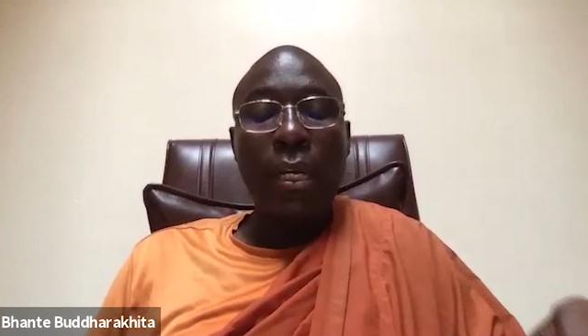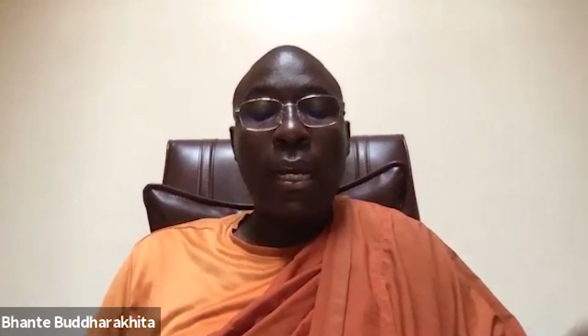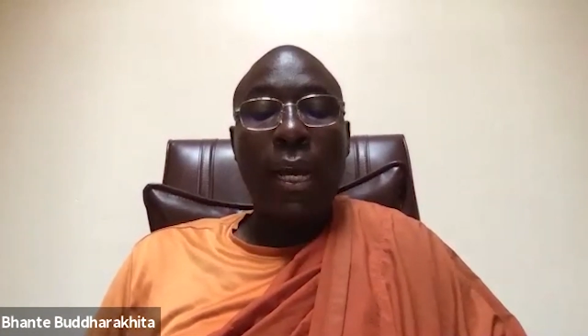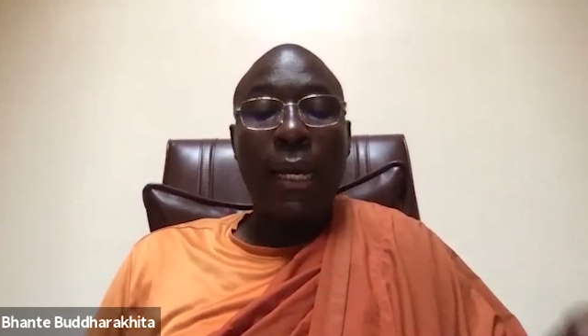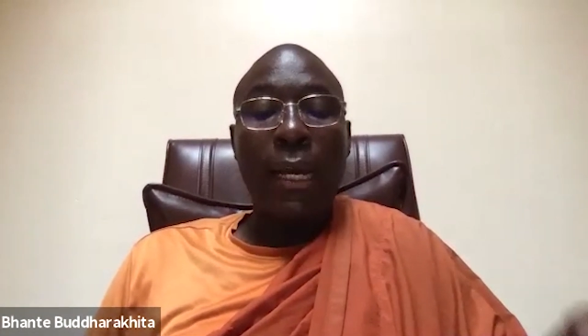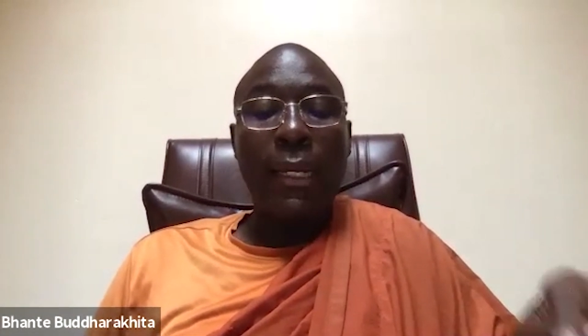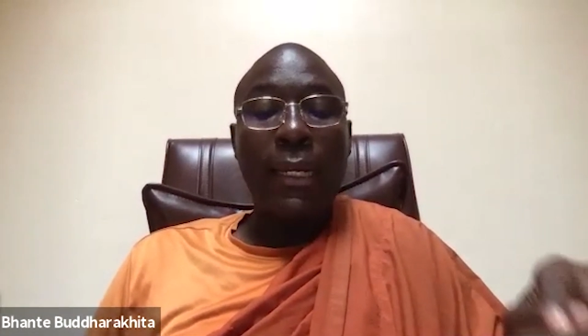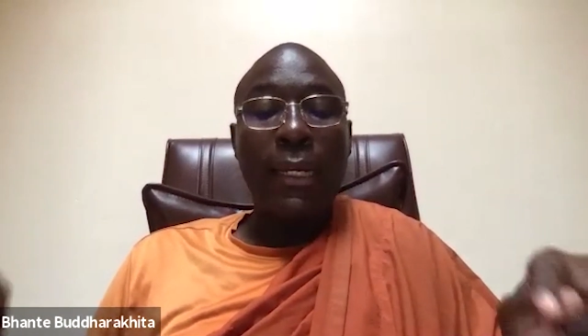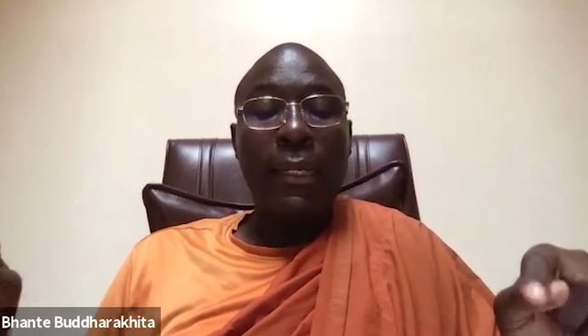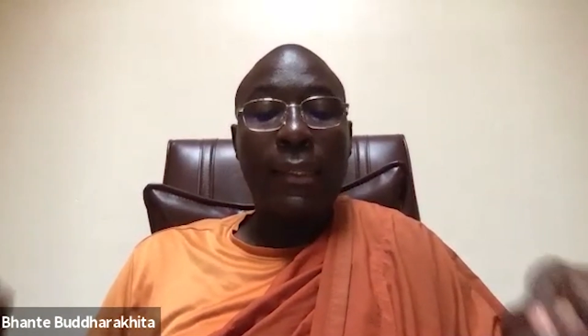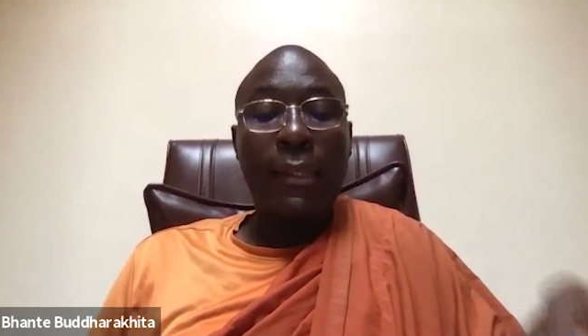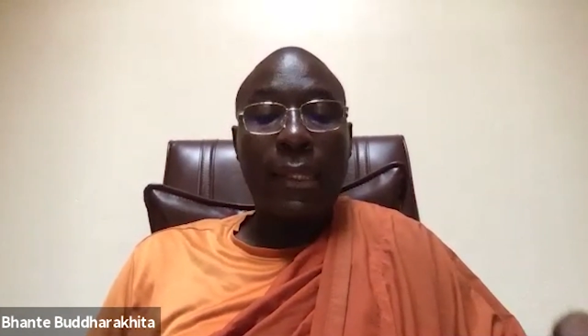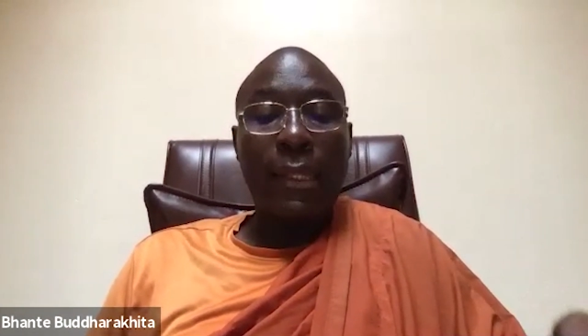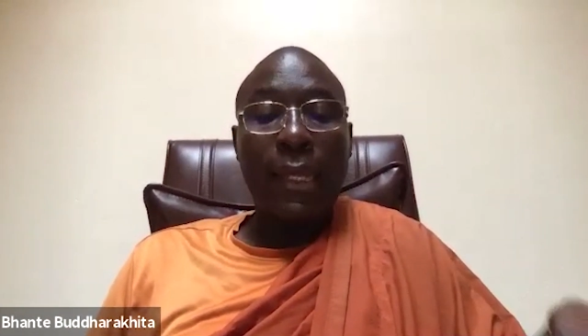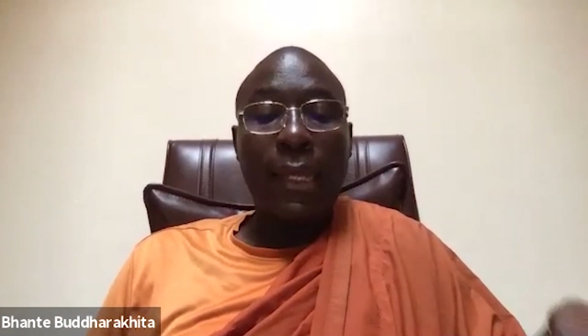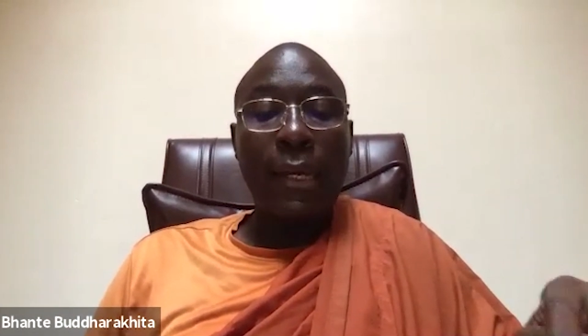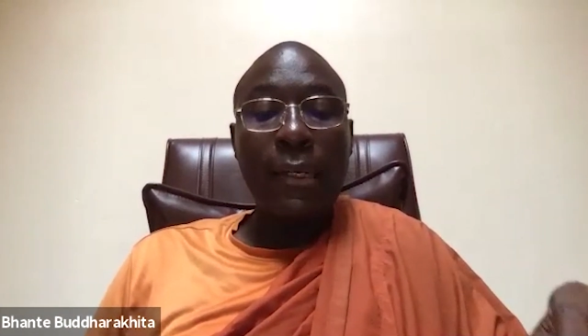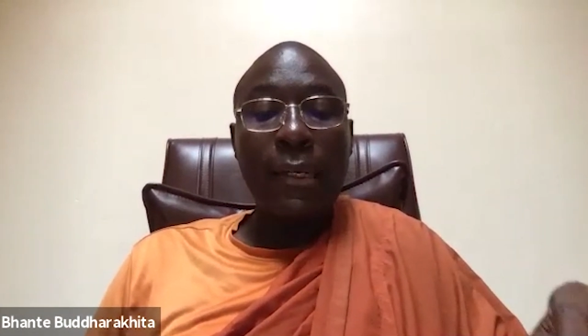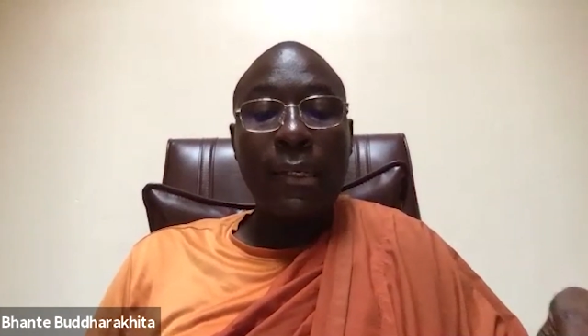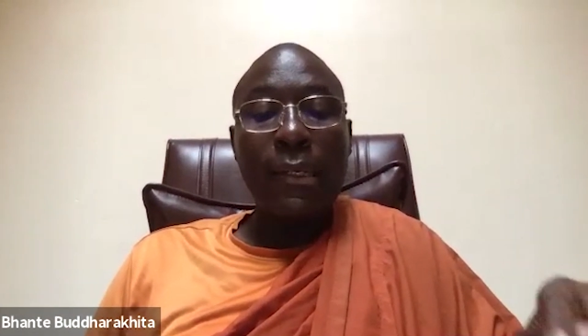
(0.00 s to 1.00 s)
and the
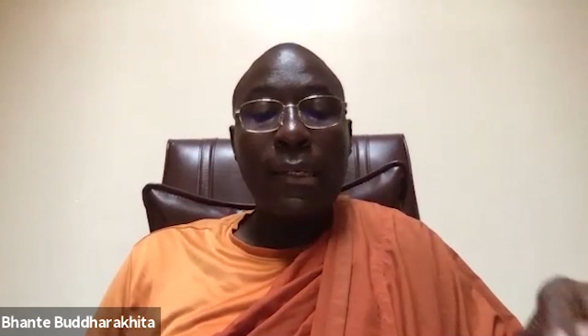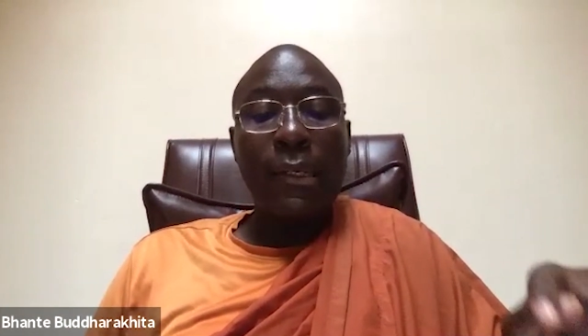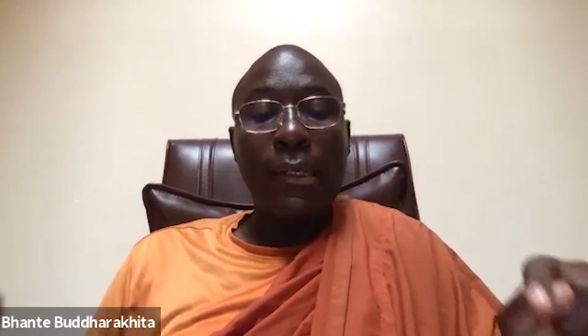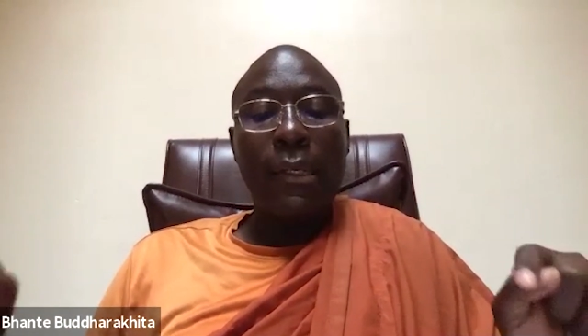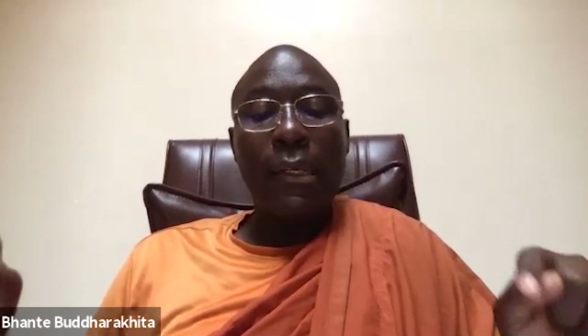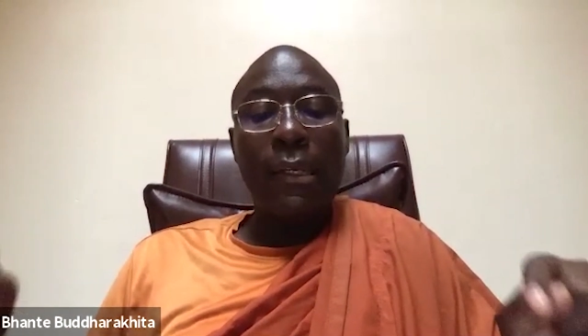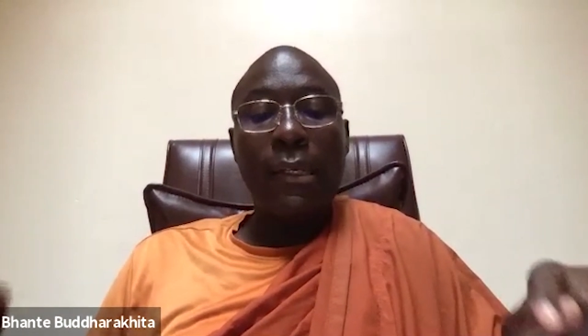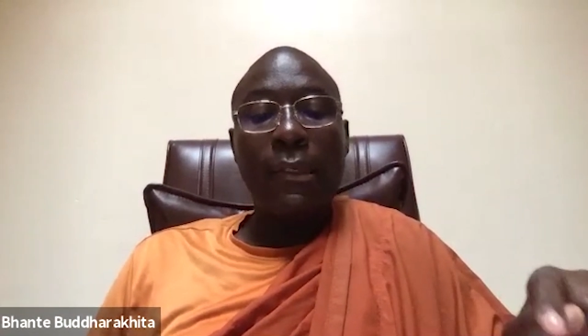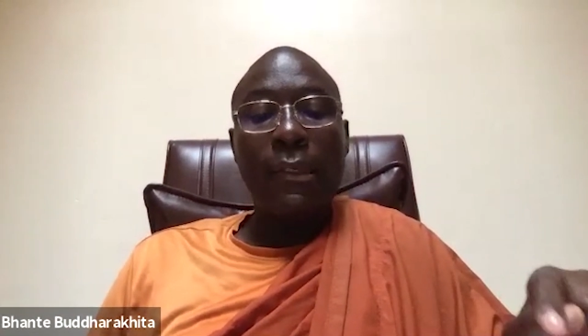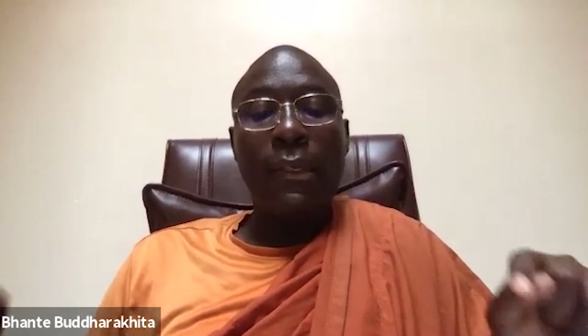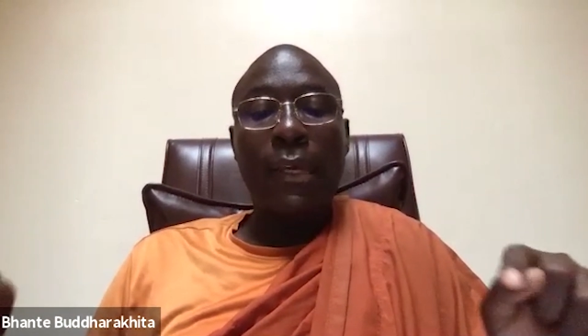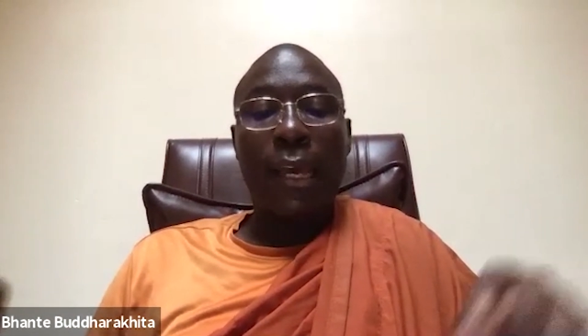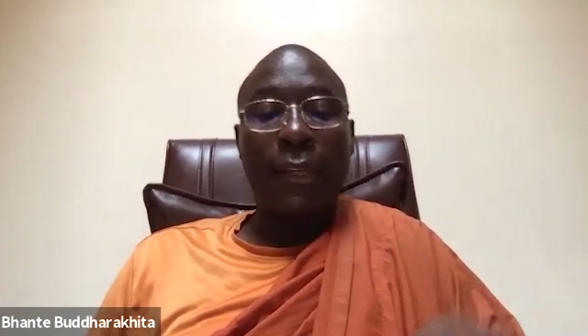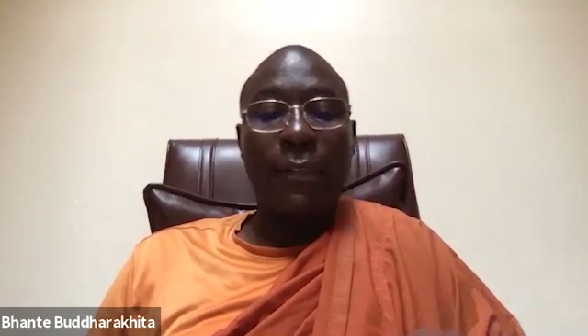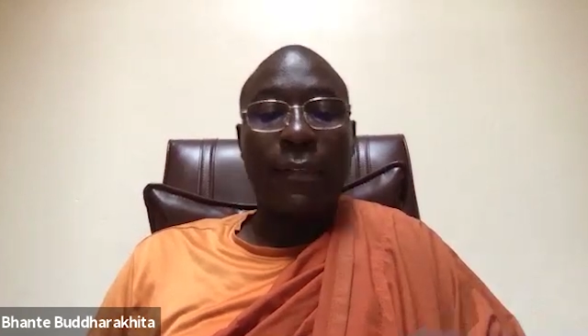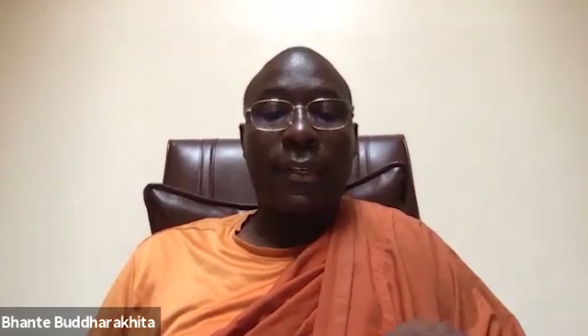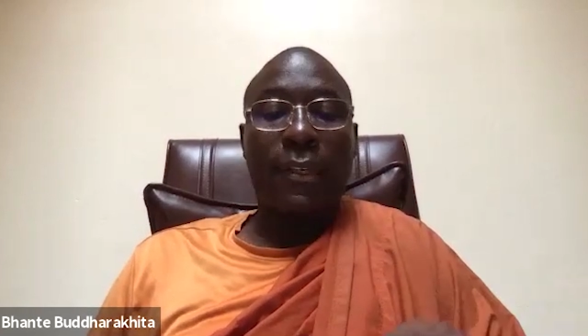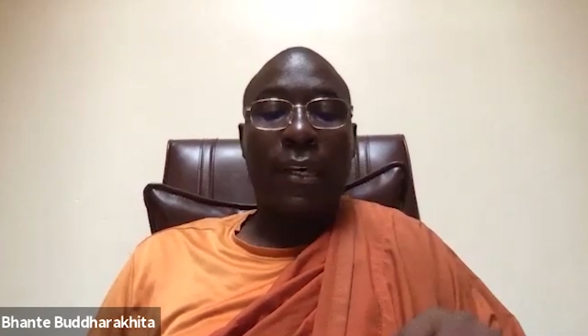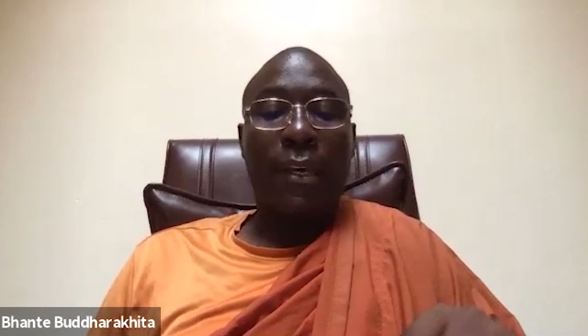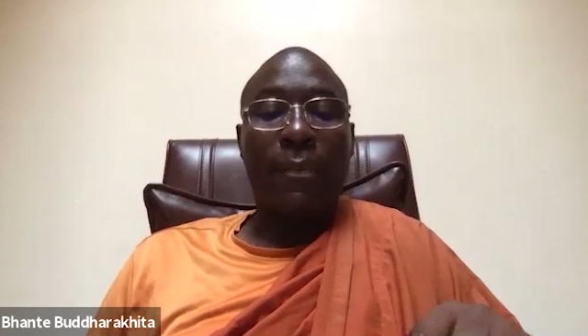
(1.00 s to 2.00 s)
third is
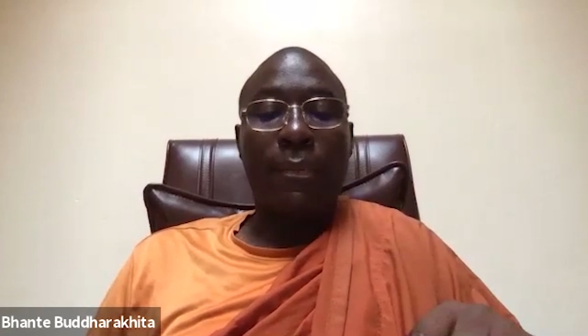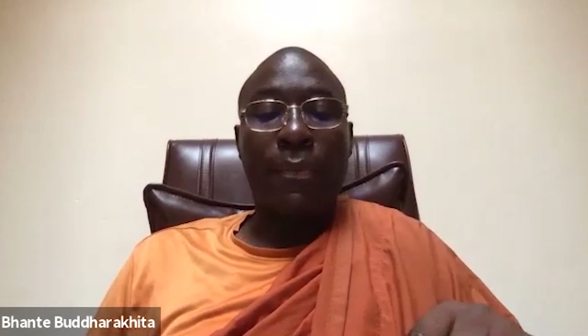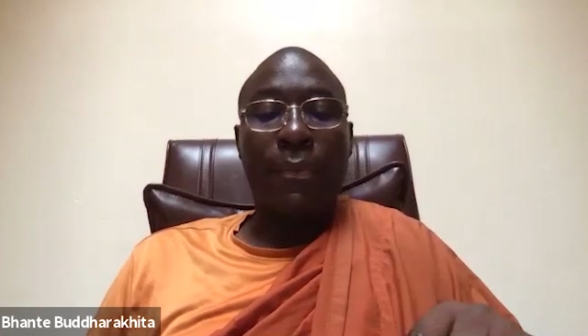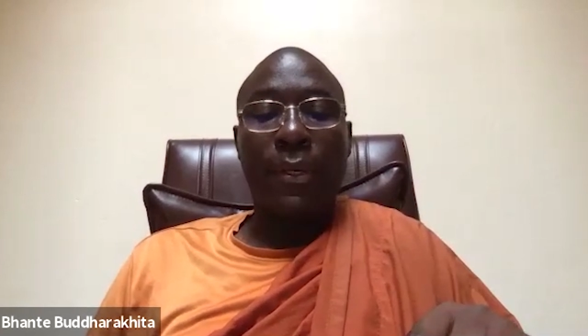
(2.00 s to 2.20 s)
escape.